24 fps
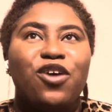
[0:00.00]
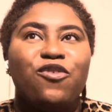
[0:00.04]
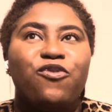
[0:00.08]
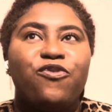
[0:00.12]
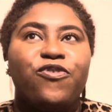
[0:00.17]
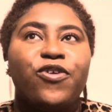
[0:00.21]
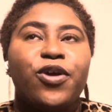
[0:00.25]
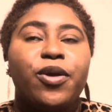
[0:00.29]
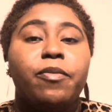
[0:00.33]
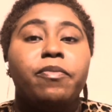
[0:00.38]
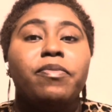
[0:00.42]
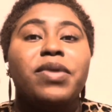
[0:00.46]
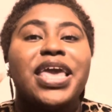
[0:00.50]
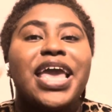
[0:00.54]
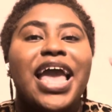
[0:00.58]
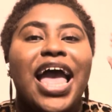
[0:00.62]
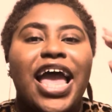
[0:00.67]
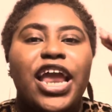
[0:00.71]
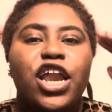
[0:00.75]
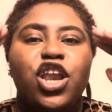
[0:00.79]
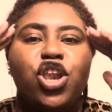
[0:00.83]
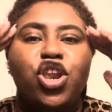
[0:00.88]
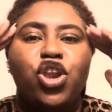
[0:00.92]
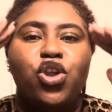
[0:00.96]
for me,
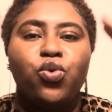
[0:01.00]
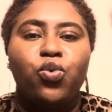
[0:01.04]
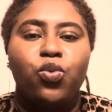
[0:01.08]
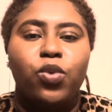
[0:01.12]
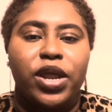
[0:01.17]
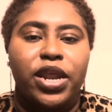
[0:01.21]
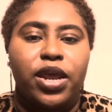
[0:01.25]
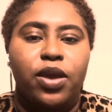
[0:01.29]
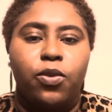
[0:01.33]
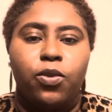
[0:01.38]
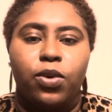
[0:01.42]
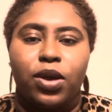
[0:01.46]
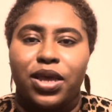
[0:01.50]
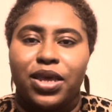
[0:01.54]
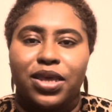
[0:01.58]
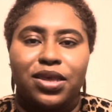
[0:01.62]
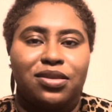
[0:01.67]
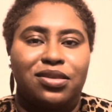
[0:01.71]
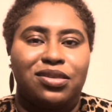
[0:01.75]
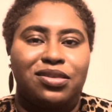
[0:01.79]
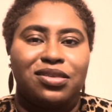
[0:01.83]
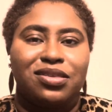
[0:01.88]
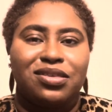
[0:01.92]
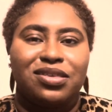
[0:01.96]
I knew what it was.
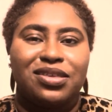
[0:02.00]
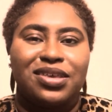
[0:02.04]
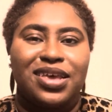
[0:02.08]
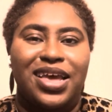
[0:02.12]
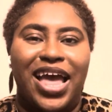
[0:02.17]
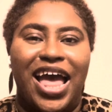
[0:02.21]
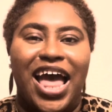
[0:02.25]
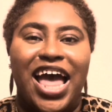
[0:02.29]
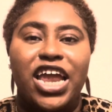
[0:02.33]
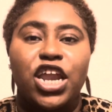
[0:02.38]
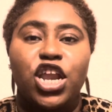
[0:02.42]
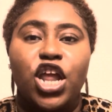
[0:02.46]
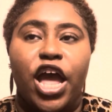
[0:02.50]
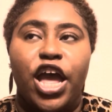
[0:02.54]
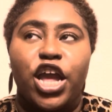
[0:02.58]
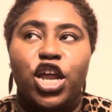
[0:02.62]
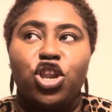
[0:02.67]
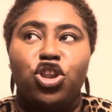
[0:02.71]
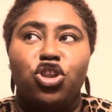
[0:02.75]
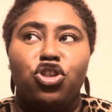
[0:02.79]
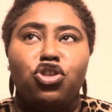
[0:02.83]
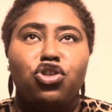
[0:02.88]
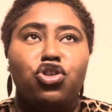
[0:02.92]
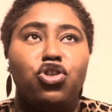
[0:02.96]
I, I
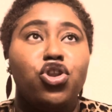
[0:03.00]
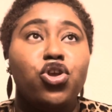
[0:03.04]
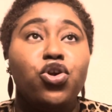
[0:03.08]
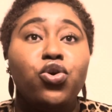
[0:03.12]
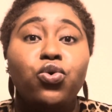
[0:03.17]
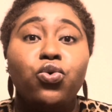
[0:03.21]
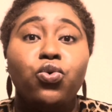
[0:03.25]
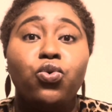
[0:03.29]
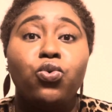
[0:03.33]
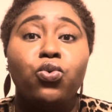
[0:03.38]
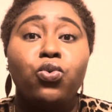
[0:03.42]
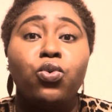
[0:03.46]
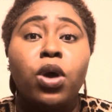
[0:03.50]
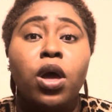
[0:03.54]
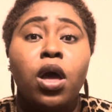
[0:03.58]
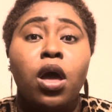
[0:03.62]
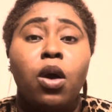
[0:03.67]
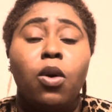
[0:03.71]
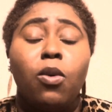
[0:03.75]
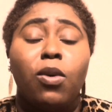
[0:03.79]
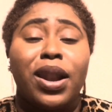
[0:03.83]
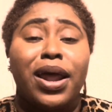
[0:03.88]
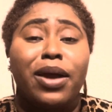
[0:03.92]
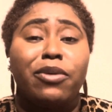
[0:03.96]
knew
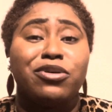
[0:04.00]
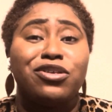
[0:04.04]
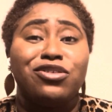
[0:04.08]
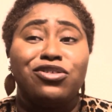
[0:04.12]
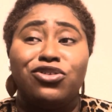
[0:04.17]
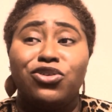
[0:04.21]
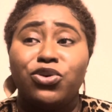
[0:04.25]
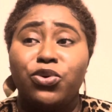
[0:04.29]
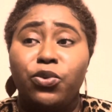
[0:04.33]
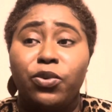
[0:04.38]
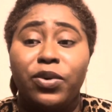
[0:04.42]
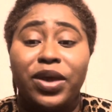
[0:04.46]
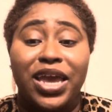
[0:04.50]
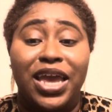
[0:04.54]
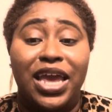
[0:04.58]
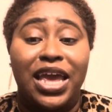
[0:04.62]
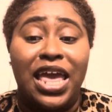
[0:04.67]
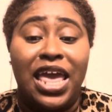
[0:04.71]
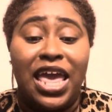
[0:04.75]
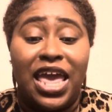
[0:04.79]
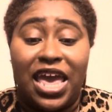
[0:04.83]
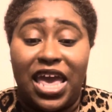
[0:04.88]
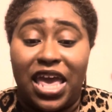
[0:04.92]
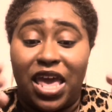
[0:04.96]
what I was doing.
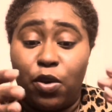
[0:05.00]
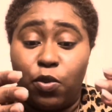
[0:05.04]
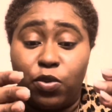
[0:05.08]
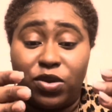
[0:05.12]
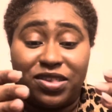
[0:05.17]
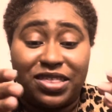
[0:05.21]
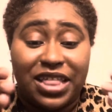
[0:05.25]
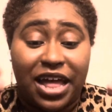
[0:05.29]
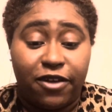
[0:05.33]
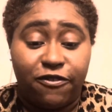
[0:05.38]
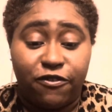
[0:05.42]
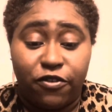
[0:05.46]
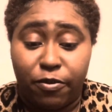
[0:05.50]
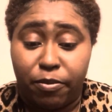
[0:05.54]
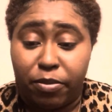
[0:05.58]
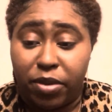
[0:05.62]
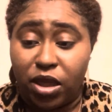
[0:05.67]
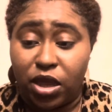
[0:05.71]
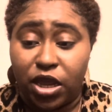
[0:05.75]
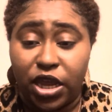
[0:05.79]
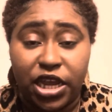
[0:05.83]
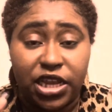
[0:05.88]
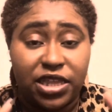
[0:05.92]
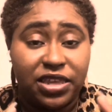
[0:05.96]
It was that
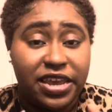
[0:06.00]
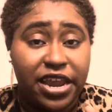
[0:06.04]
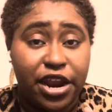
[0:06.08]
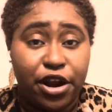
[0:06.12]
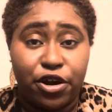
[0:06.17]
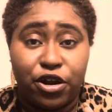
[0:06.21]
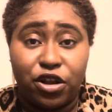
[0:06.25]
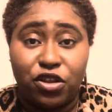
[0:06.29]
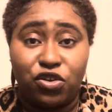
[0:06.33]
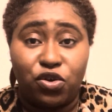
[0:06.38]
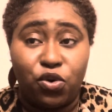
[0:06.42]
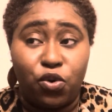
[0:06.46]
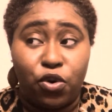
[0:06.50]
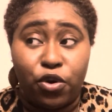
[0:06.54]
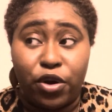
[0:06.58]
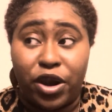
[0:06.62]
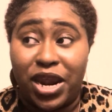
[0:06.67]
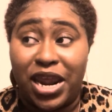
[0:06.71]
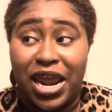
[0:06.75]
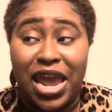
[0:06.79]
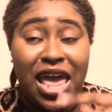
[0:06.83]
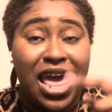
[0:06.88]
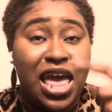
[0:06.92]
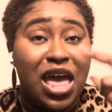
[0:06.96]
familiar
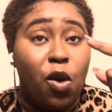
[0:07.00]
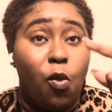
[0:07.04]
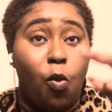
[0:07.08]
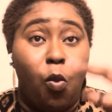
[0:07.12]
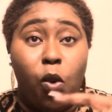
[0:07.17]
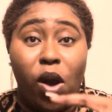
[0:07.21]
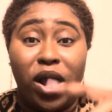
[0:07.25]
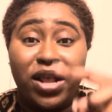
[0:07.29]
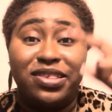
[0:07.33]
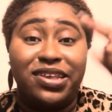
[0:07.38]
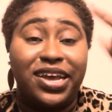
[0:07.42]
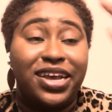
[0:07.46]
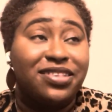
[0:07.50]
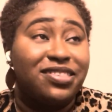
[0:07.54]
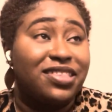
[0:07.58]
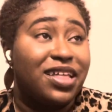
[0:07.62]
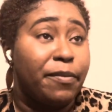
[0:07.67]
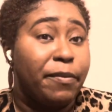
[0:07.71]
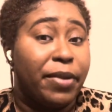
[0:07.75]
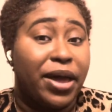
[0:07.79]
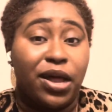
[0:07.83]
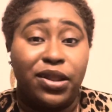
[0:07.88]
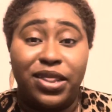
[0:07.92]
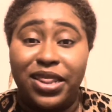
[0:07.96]
territory. Once I
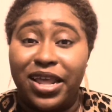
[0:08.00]
step out